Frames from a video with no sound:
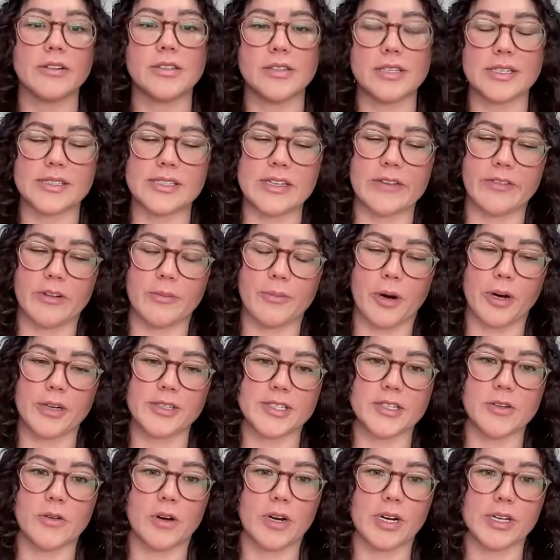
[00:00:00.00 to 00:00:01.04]
out to these different parts
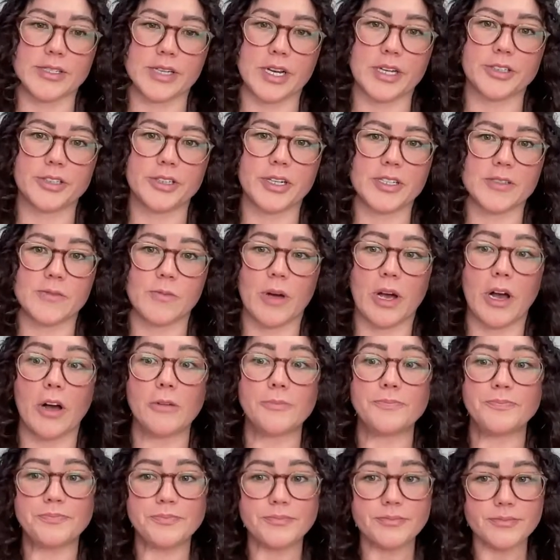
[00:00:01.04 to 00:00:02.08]
of the organization as
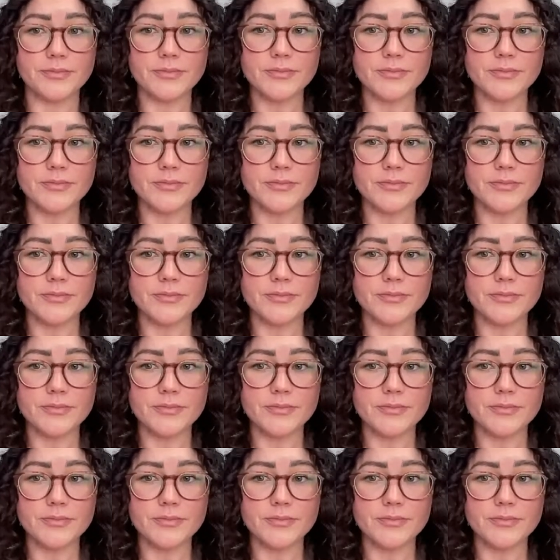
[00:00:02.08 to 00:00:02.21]
well